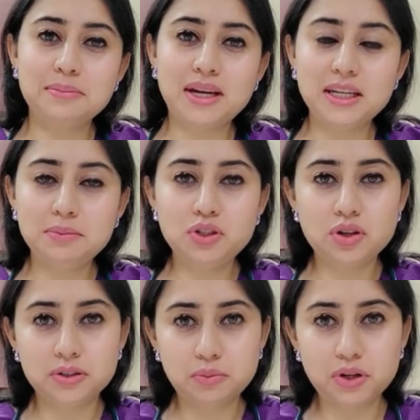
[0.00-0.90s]
name is Dr.
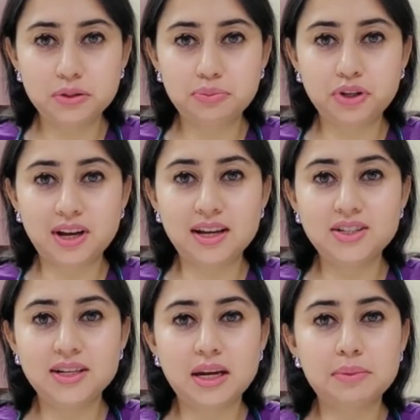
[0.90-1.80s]
Blossom Prakash
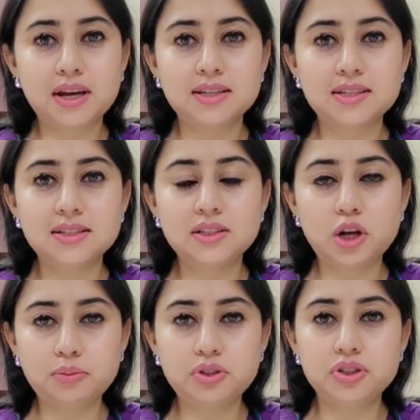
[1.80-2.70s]
and I'm a consultant
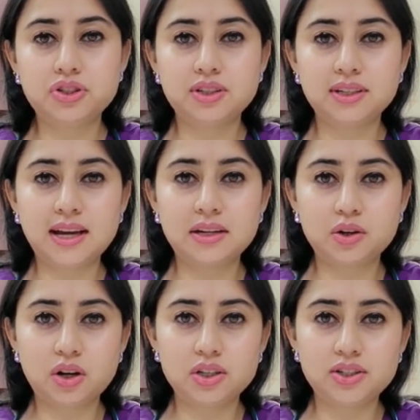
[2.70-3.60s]
obstetrician and
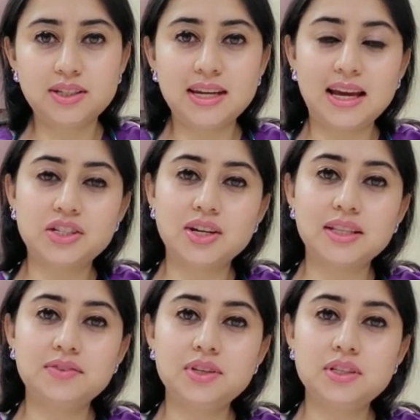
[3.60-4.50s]
gynecologist at Shanti
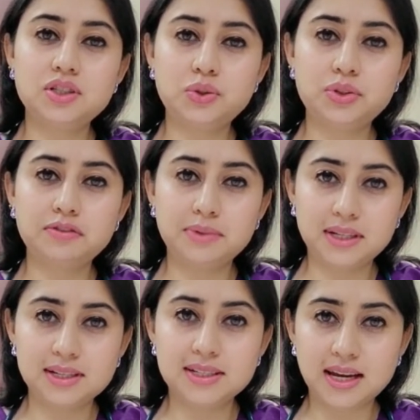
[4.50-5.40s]
Institute of
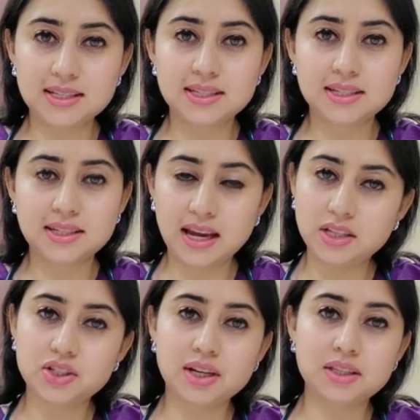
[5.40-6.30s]
Medical Sciences and
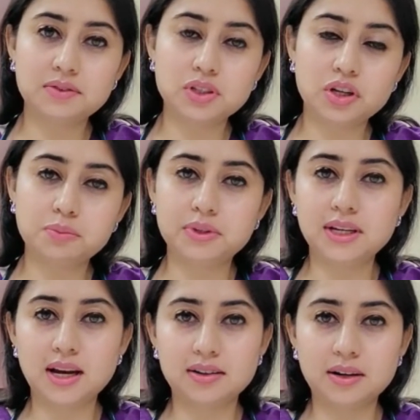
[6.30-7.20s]
Shanti Hospital,
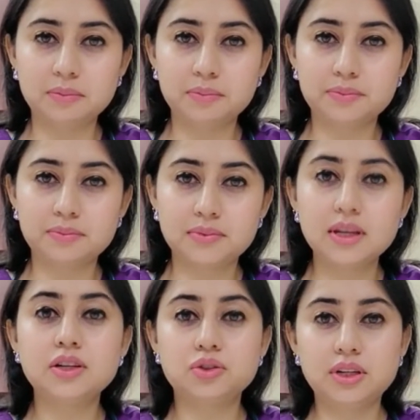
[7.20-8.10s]
Agra.
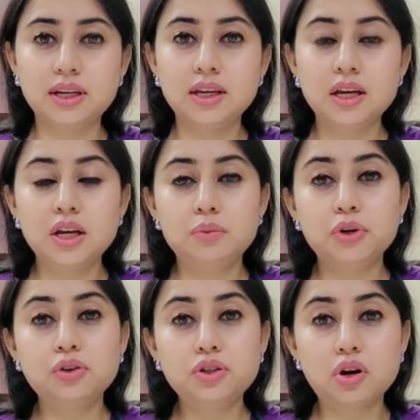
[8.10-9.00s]
Today, we're
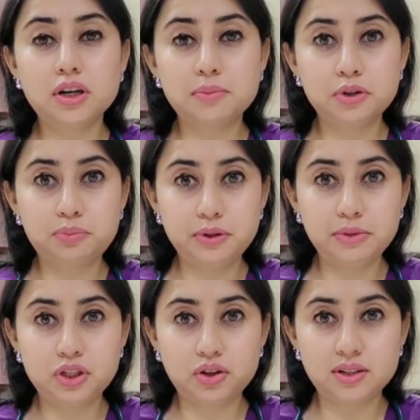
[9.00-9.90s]
going to talk about
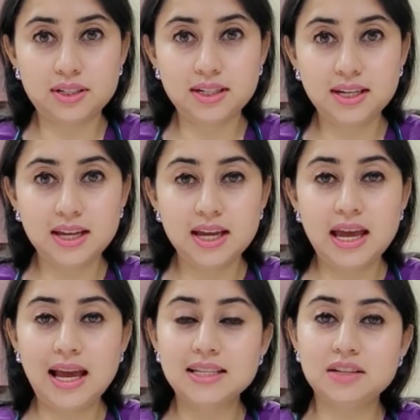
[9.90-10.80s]
prematurity
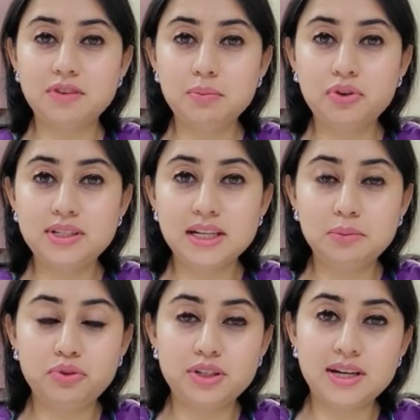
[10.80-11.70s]
as November is
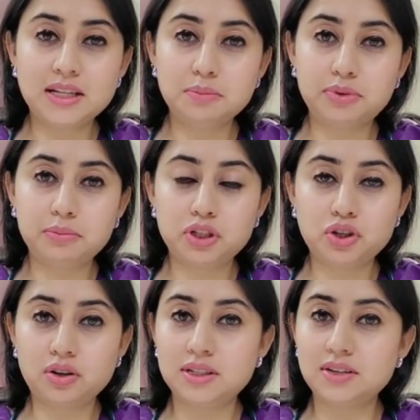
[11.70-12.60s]
celebrated as a
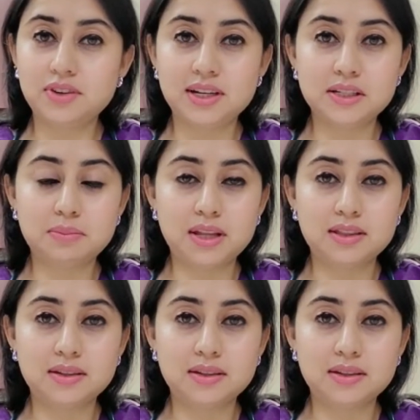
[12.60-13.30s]
prematurity awareness month.